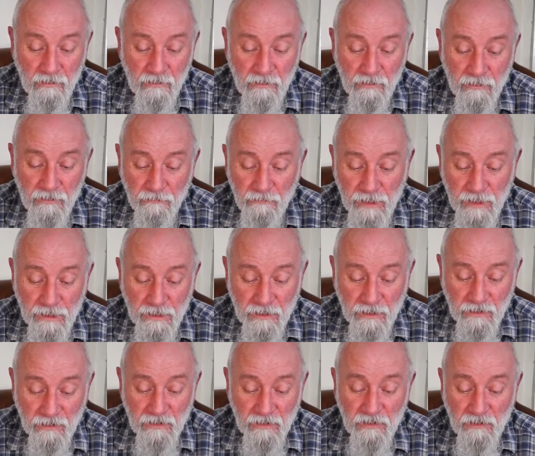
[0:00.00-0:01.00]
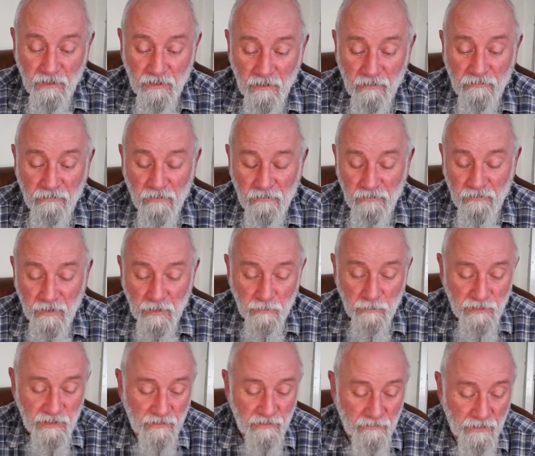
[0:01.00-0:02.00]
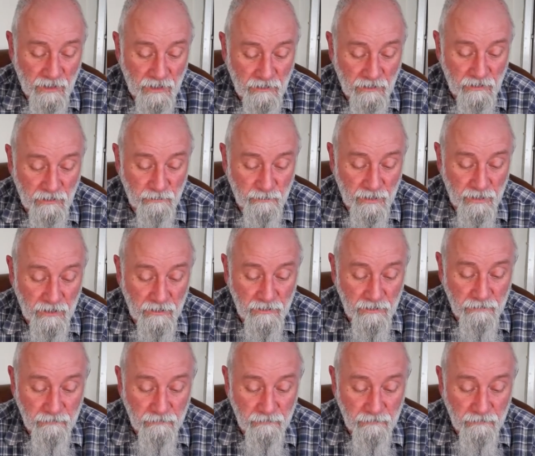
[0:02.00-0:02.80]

readings are for films of that speed.